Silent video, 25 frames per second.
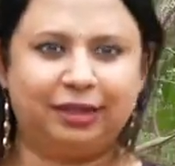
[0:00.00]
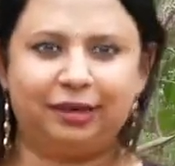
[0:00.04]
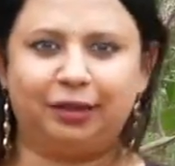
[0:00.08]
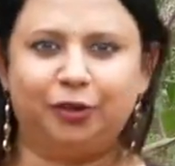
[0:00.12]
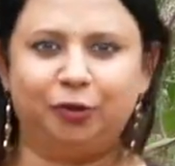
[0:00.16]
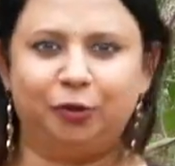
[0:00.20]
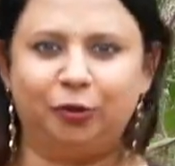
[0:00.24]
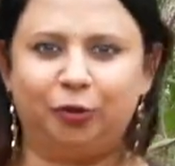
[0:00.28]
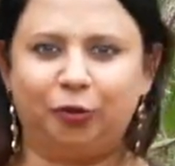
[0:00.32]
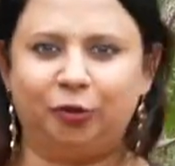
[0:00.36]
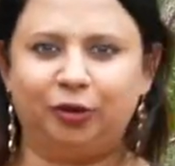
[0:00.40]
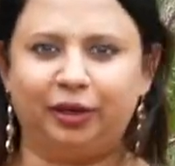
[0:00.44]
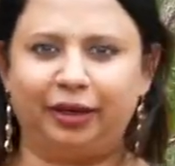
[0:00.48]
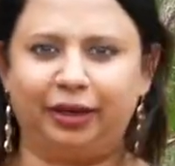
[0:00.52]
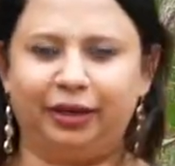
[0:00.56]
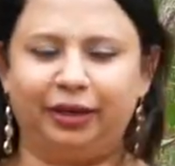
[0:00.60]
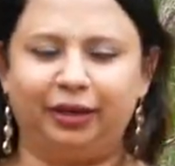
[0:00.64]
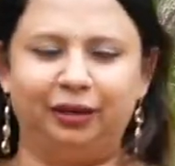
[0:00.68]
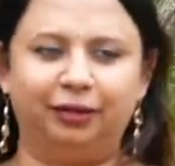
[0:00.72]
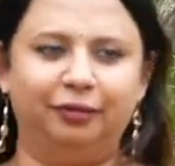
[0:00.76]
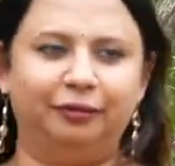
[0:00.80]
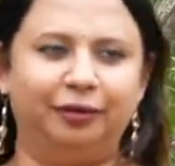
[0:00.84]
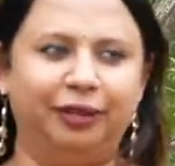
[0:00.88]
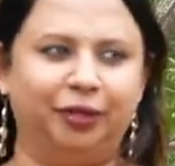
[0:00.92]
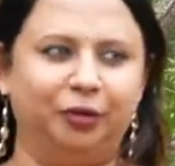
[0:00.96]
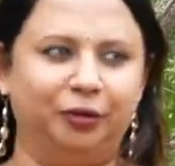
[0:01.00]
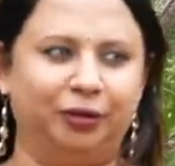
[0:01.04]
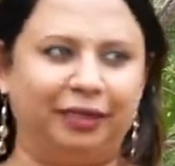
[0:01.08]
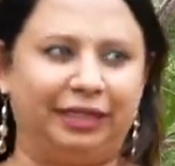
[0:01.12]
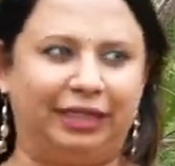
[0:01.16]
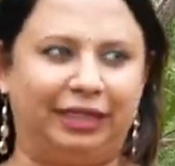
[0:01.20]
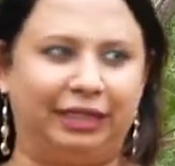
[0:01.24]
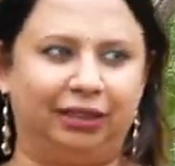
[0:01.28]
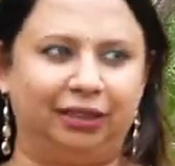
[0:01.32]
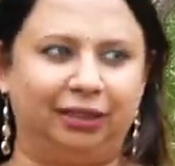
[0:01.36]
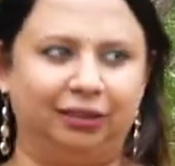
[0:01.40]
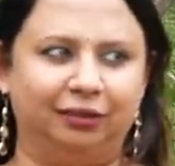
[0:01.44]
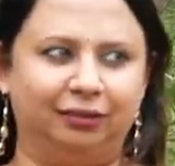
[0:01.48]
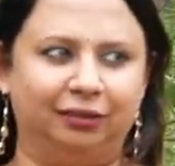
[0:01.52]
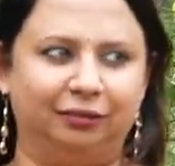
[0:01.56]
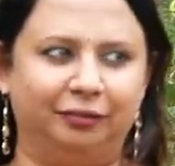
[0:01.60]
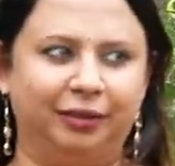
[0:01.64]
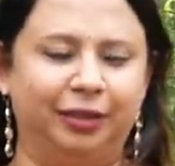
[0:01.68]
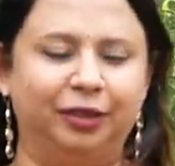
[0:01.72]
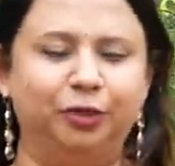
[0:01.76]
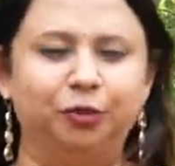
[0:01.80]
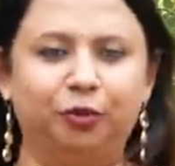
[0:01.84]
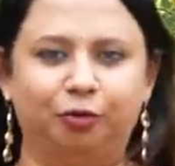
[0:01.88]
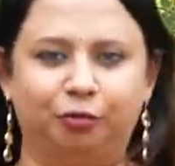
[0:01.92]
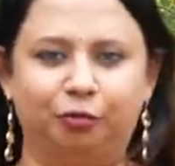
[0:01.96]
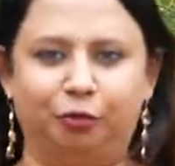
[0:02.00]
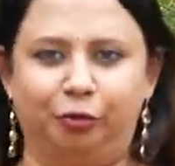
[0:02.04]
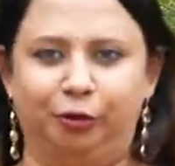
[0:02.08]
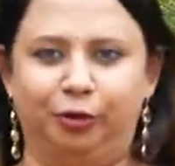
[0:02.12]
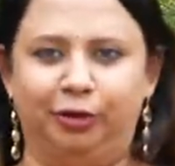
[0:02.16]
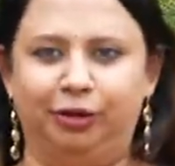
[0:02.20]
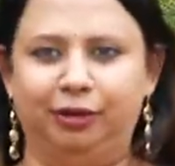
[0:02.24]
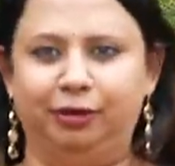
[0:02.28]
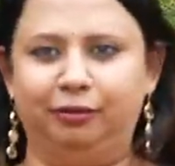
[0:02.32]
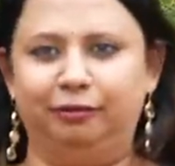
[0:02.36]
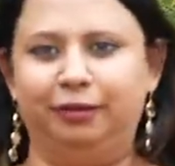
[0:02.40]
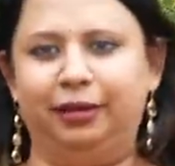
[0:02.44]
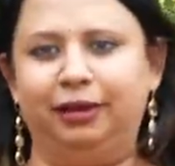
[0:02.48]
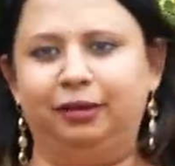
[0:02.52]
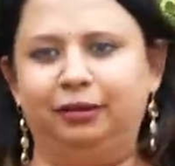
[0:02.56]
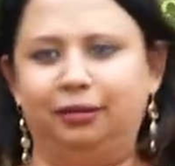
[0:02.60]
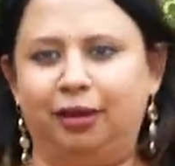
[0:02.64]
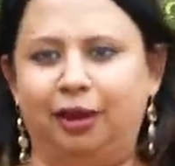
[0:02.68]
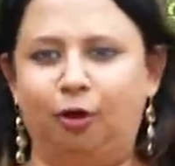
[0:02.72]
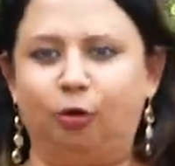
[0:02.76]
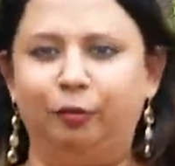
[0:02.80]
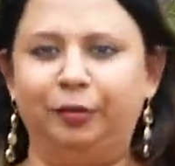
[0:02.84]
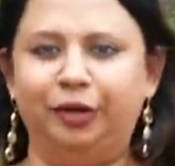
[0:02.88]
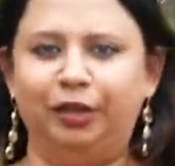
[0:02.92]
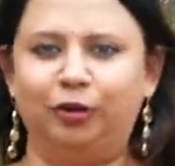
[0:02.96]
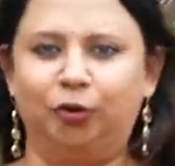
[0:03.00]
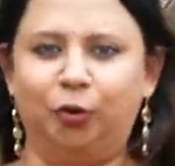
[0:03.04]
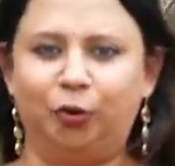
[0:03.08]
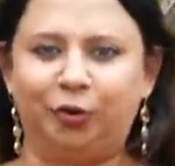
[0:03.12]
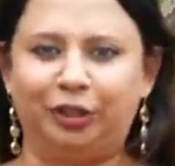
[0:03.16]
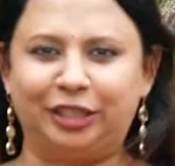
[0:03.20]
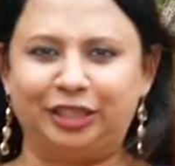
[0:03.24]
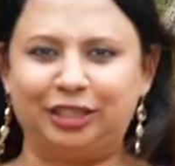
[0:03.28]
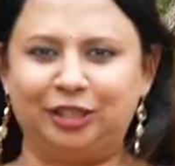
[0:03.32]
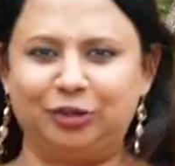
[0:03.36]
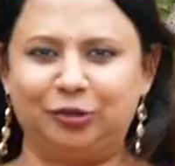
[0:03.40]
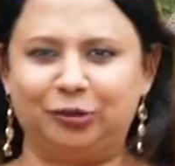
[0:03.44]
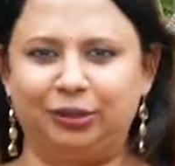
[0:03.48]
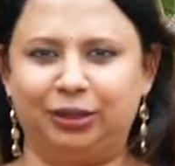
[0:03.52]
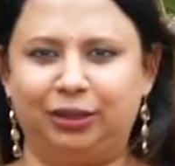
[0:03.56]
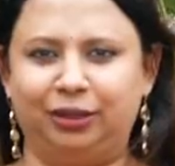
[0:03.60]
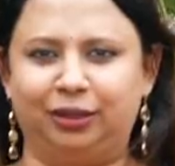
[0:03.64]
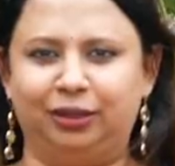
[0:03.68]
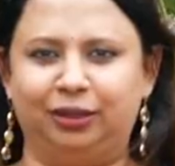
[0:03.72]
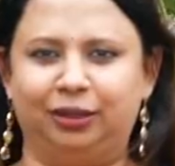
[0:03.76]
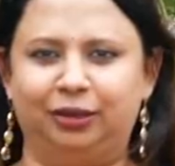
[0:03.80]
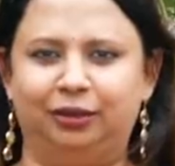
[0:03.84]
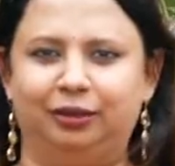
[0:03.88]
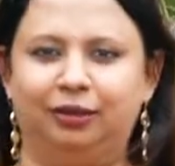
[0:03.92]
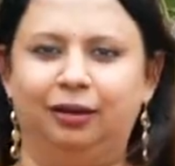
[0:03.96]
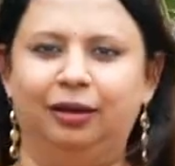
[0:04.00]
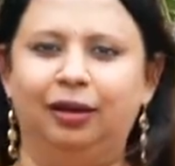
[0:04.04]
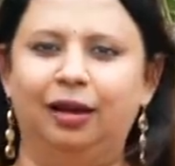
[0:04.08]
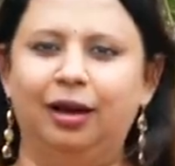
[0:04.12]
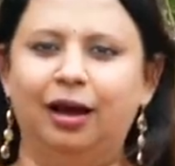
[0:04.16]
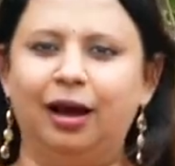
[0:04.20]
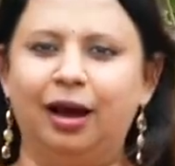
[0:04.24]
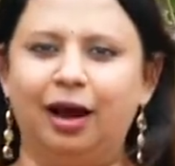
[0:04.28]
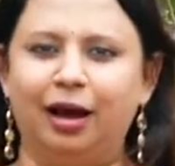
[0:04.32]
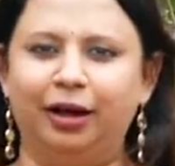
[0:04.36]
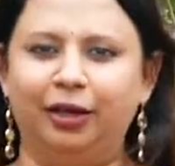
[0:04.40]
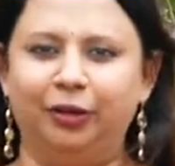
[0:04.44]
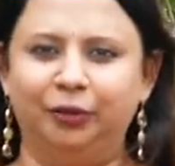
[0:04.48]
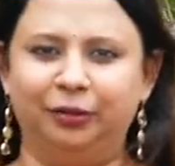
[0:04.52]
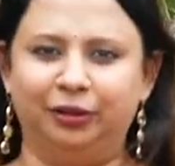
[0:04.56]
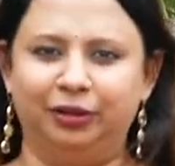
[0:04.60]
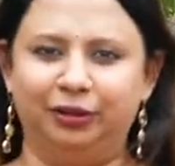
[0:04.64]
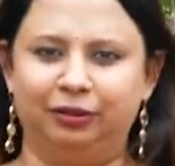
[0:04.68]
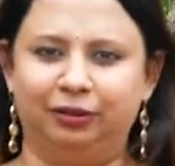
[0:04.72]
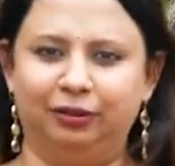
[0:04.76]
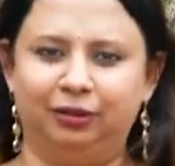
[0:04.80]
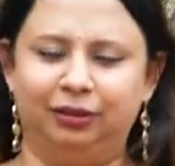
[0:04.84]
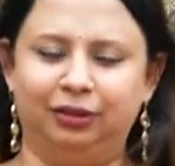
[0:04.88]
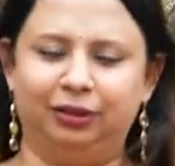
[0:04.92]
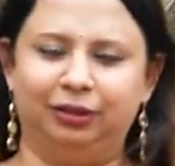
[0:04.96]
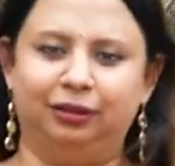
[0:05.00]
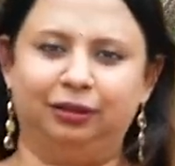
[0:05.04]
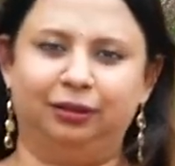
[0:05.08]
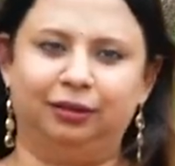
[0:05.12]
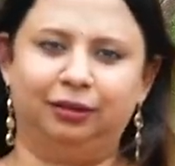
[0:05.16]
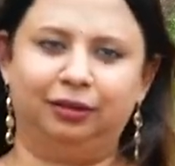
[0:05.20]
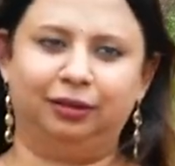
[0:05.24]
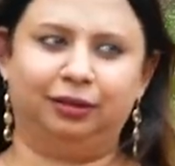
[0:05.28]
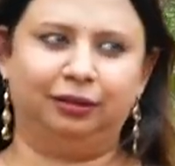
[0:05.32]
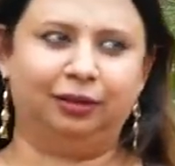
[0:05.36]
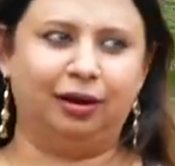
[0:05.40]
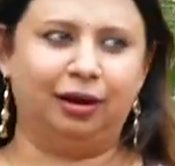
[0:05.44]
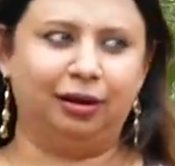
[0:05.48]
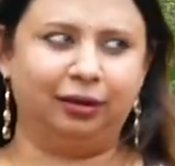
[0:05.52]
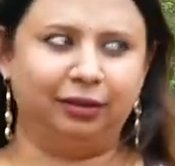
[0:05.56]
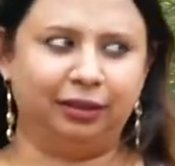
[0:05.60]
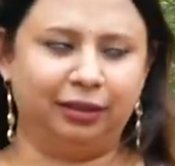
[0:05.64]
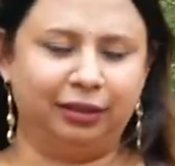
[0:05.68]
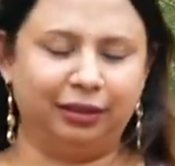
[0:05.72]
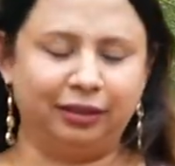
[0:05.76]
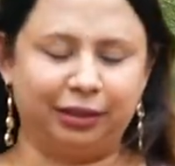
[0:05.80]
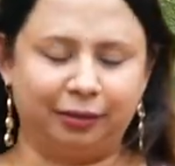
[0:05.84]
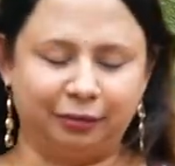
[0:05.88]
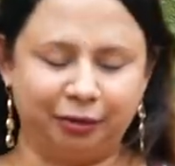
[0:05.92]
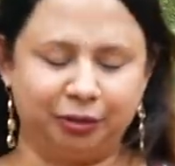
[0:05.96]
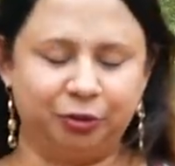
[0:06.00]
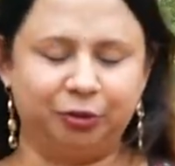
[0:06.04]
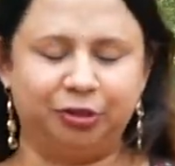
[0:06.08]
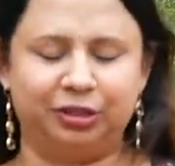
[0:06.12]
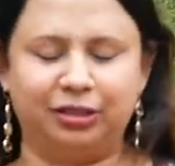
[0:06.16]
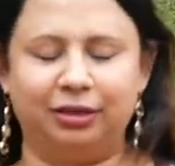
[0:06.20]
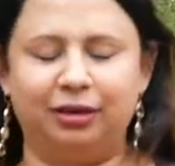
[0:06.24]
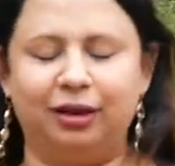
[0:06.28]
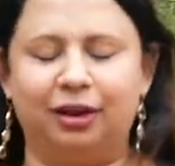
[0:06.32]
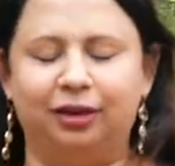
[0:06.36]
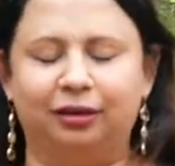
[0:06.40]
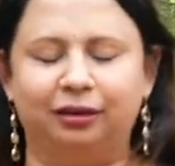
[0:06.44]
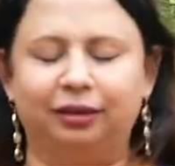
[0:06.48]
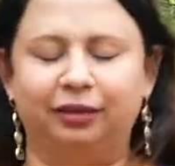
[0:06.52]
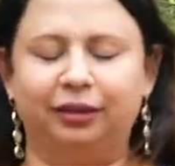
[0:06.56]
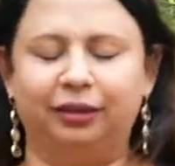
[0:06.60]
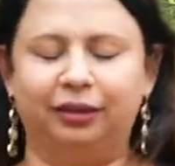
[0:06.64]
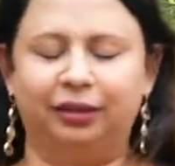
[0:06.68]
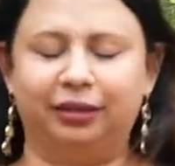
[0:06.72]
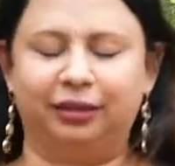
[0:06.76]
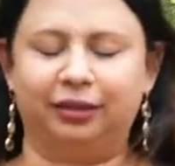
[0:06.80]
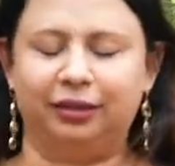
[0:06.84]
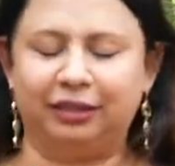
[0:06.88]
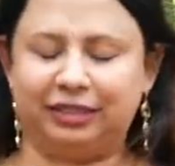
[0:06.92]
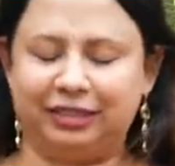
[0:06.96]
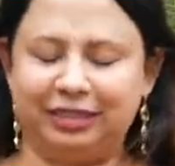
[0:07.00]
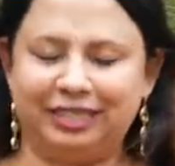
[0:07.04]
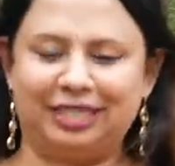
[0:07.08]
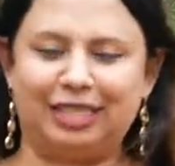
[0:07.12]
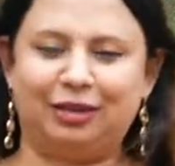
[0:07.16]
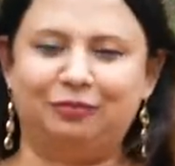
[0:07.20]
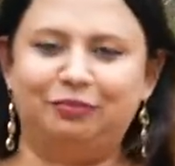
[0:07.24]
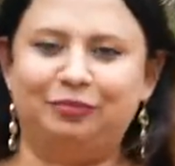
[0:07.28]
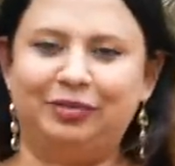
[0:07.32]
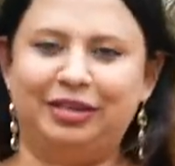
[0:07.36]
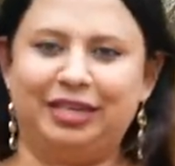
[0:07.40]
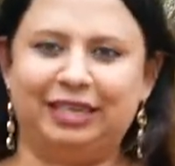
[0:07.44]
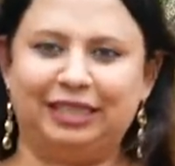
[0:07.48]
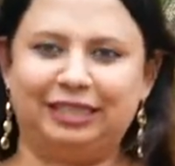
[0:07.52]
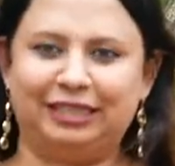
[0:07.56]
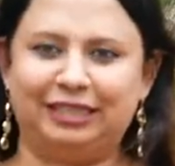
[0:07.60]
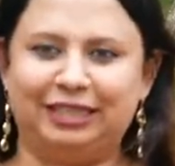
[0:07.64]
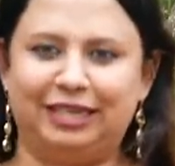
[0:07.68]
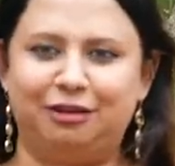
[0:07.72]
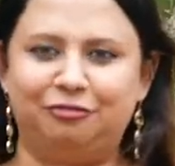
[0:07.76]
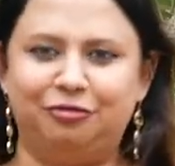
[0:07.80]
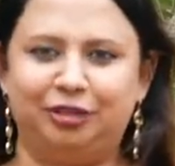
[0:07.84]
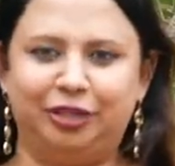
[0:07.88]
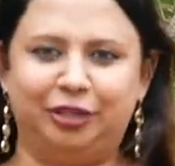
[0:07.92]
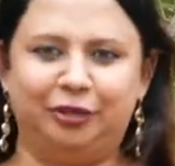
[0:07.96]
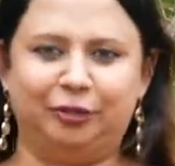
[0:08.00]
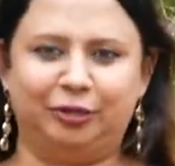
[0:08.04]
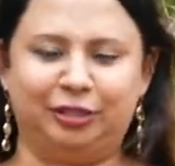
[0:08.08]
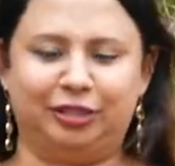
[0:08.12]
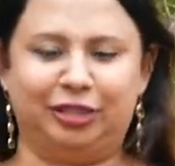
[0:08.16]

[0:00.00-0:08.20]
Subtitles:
you know, right, when you're eating, when you're full, when how many rotis you need, are you really hungry, are you still hungry, is there some place left in your